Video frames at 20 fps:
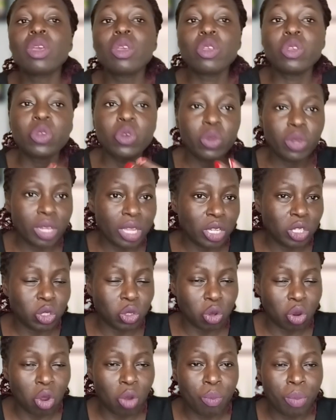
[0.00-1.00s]
You need
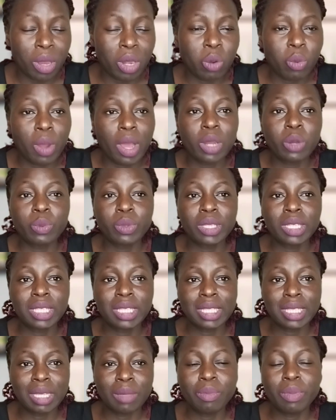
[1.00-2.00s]
to open one with
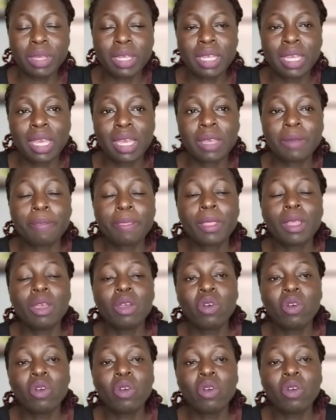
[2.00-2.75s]
CBK.